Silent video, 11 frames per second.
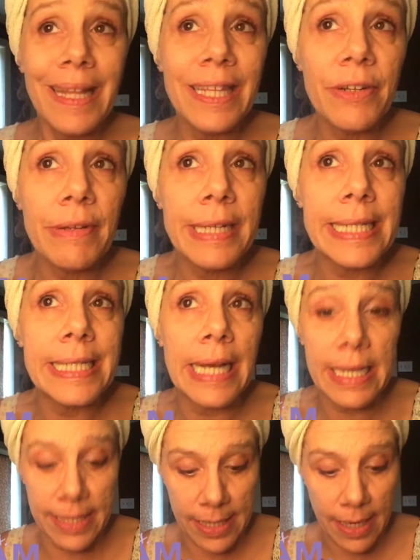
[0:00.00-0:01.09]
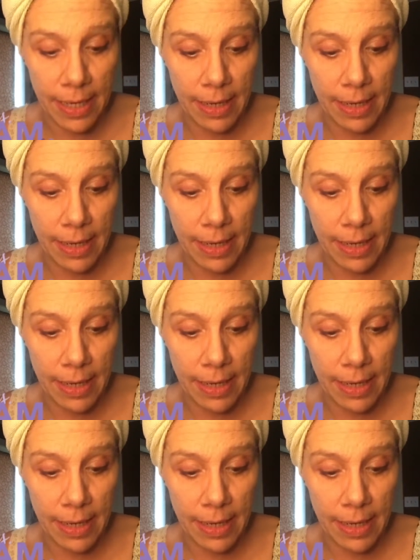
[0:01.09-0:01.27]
literally does